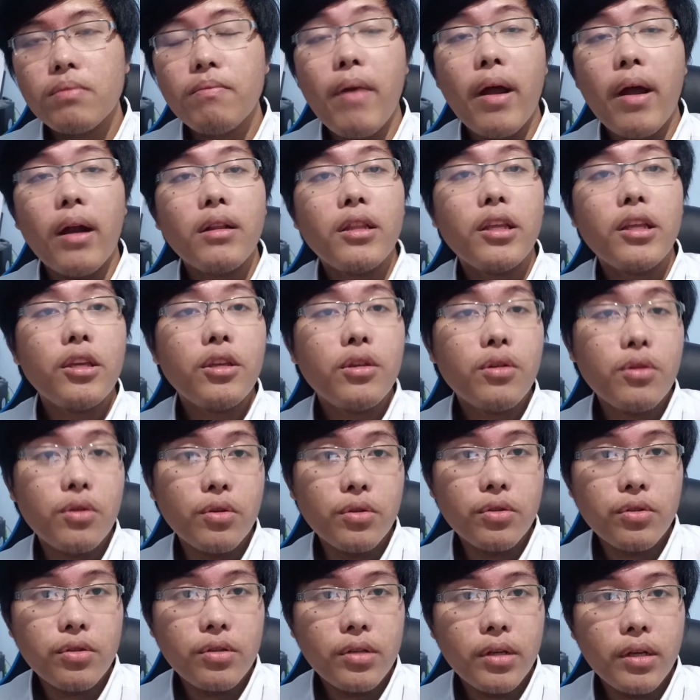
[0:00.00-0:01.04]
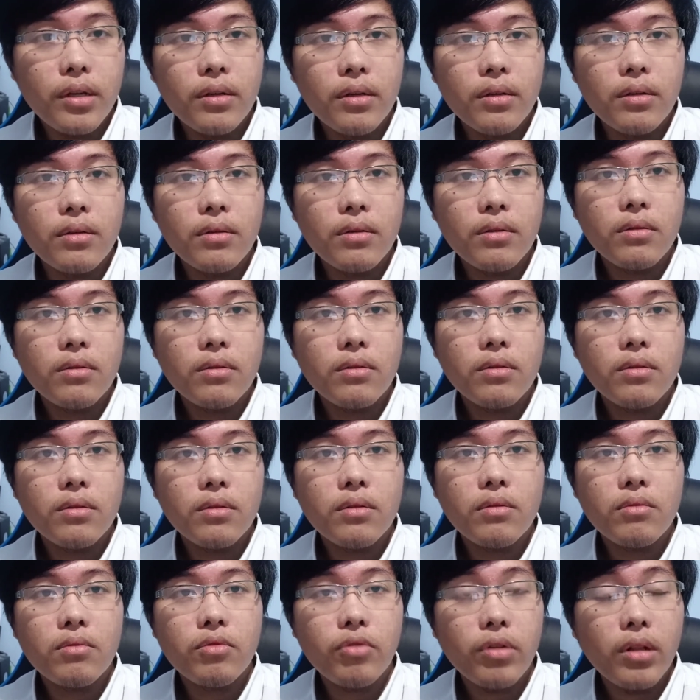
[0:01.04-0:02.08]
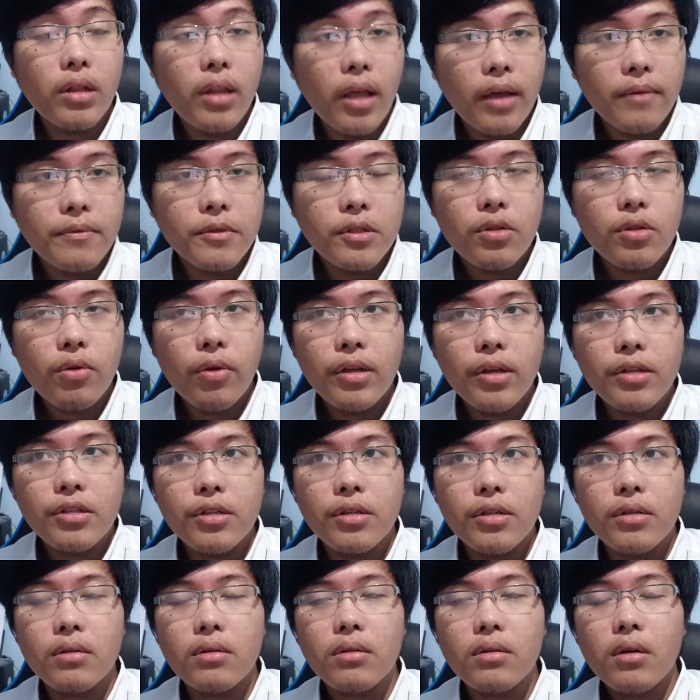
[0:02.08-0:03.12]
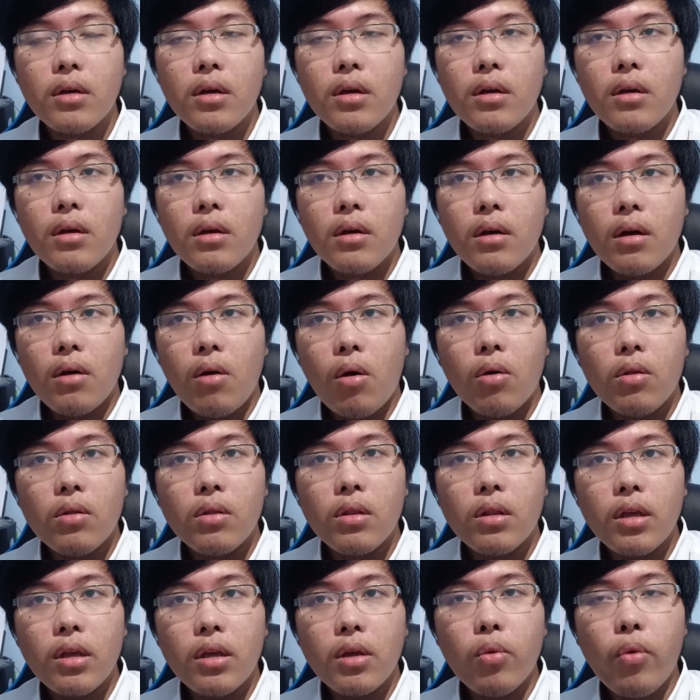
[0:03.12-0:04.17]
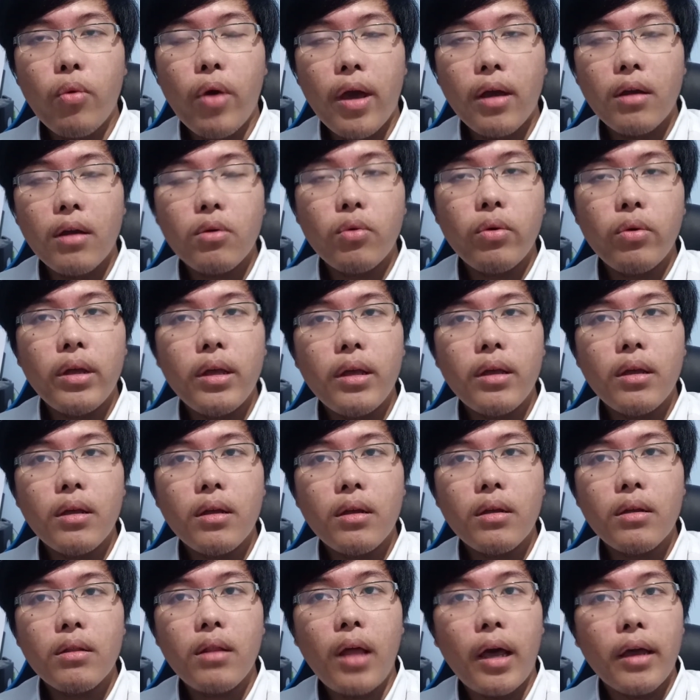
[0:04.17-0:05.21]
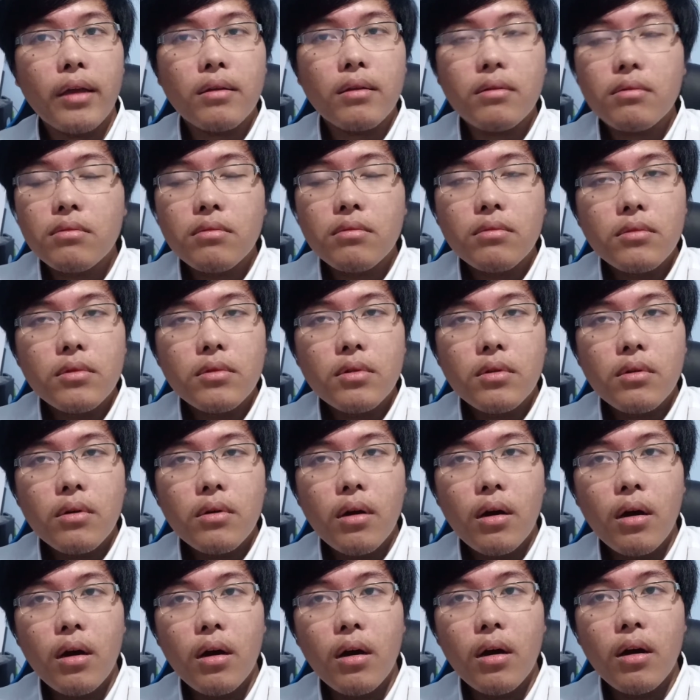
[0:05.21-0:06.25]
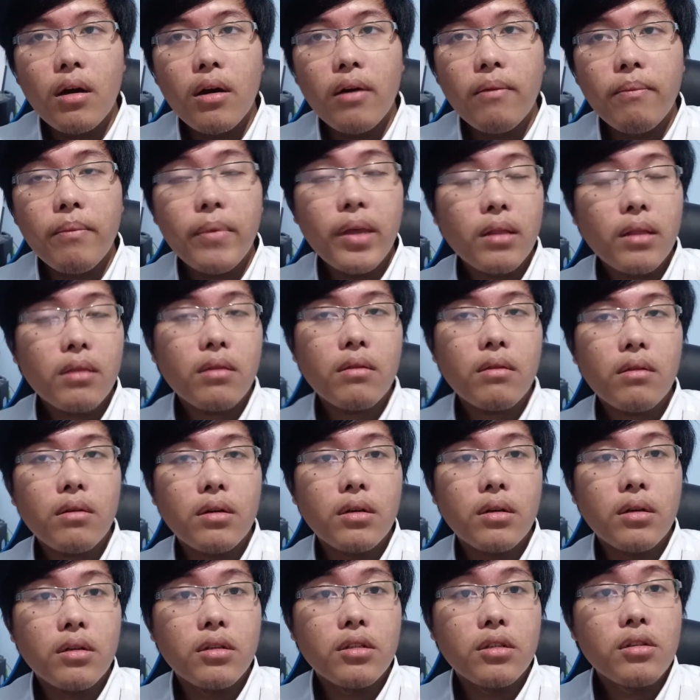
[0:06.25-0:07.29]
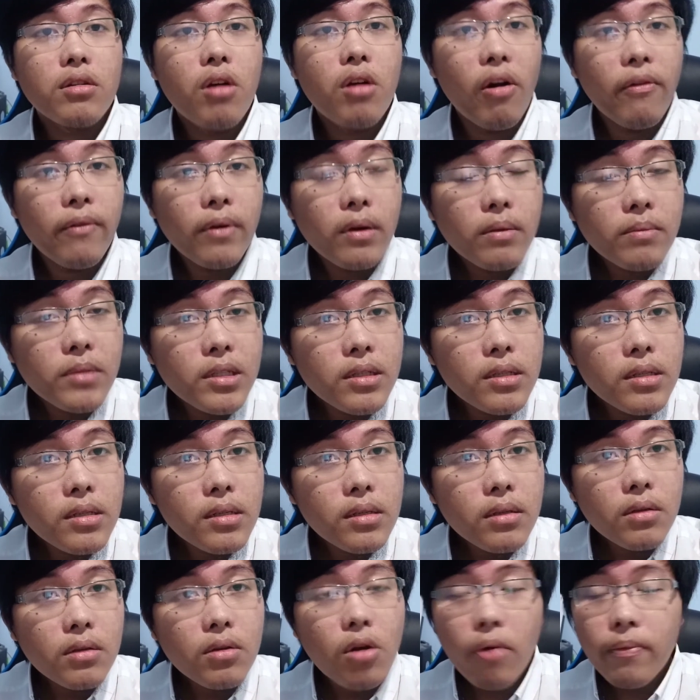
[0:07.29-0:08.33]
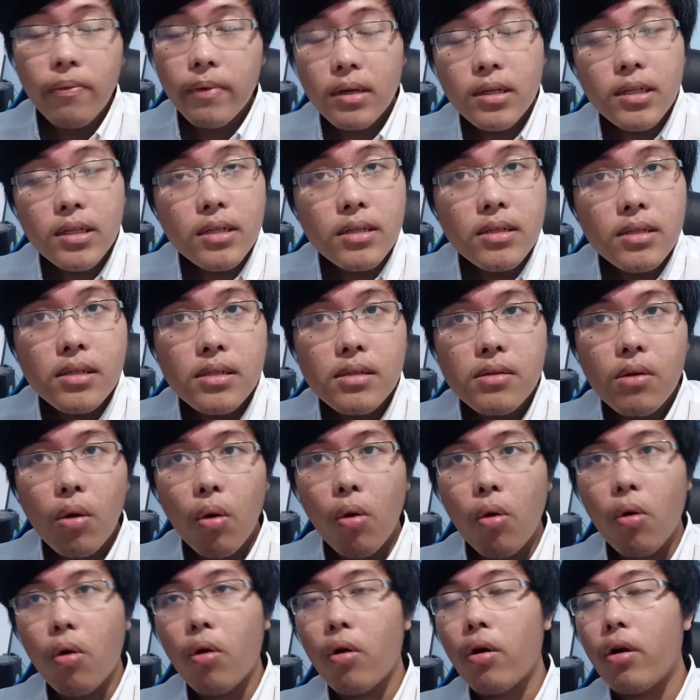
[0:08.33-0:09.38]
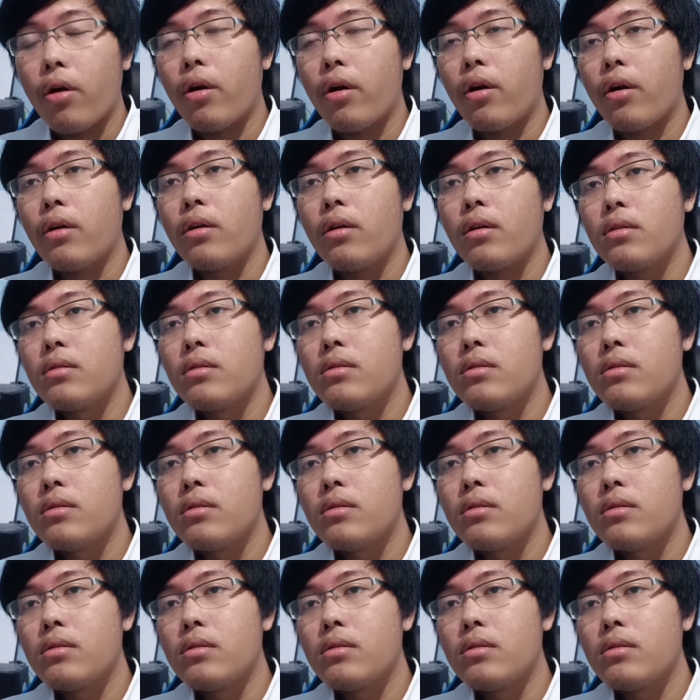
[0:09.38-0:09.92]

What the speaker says: barely used in real life situation. Only when we meet the governance, or